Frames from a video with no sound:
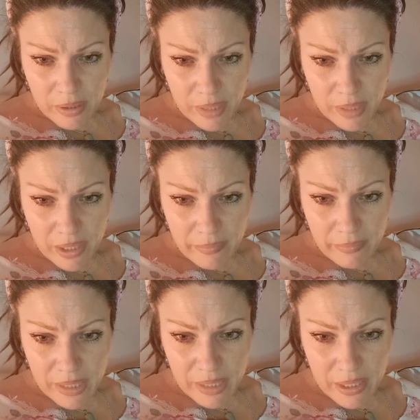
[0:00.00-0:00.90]
my
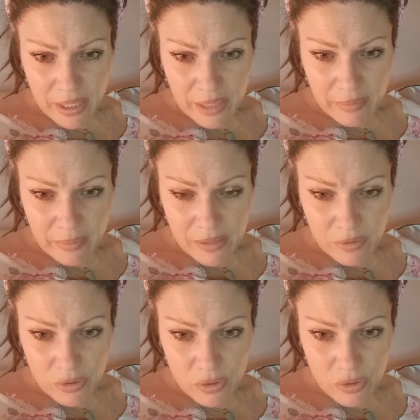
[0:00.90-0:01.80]
mid-name is
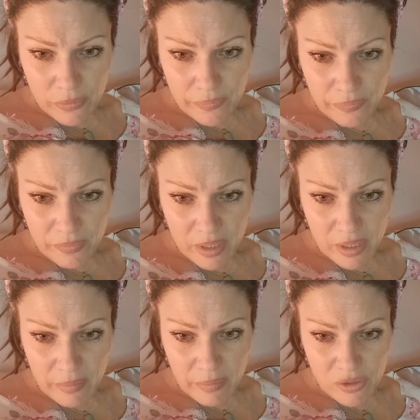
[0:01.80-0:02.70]
Russell, and
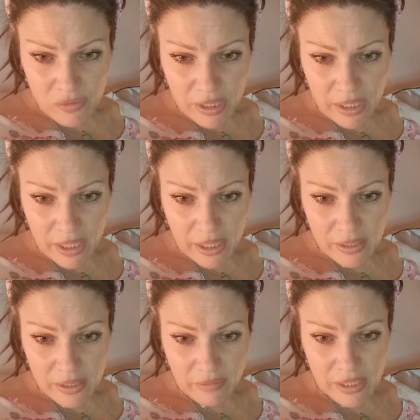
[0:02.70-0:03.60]
it means red-haired,
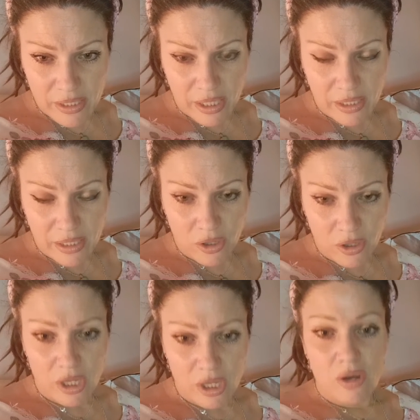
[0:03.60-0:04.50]
red-skinned god.
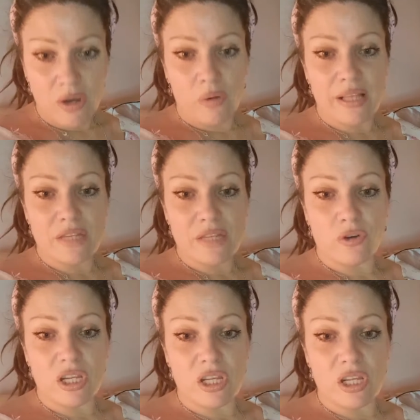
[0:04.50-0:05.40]
Well, that's
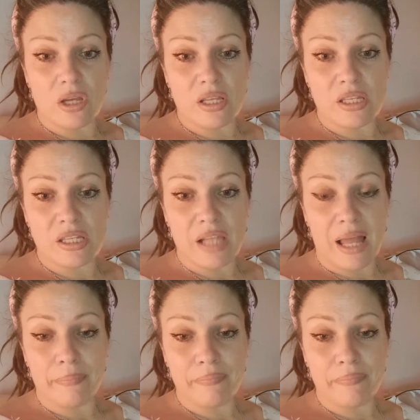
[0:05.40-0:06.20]
funny. Slam